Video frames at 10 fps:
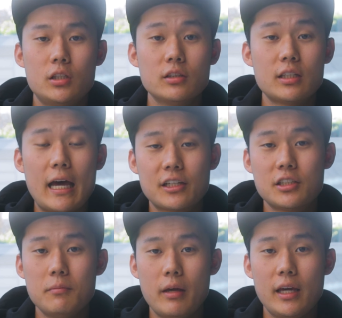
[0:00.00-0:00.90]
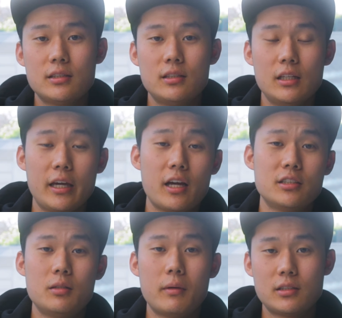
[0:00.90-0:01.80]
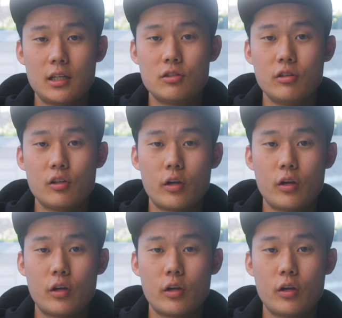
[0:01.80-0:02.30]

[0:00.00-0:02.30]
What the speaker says: Tilta actually makes a custom accessory